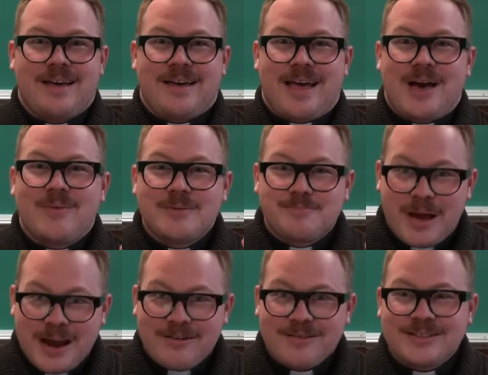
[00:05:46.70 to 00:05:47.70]
And when
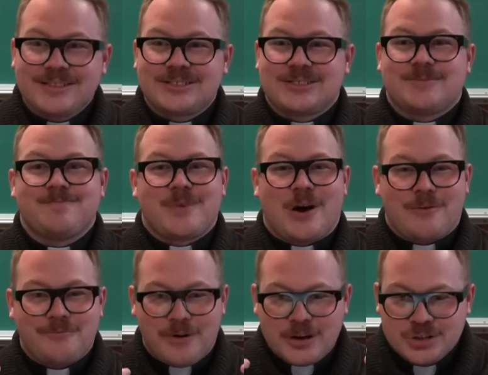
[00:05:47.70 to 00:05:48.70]
parents are
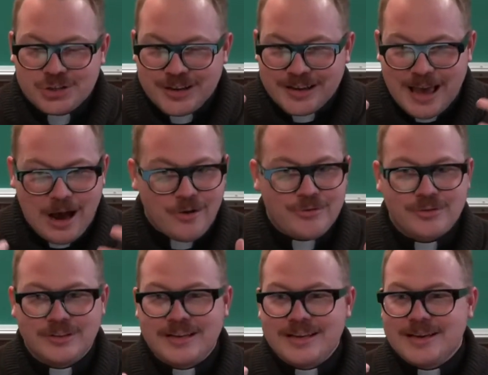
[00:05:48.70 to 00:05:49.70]
functioning
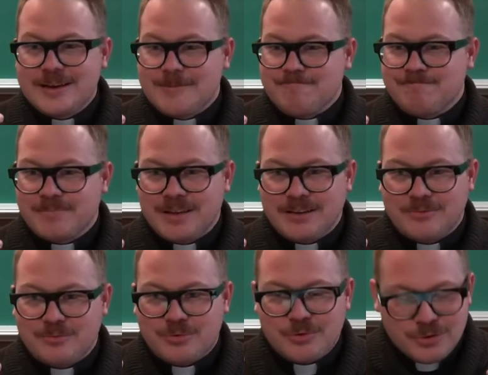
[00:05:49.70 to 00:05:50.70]
healthily and
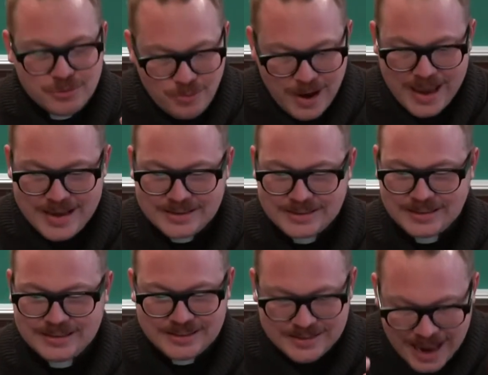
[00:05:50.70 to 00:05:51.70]
in good ways,
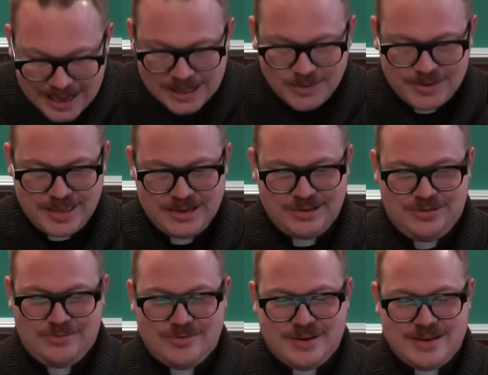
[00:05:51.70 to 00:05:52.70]
that's exactly what they do.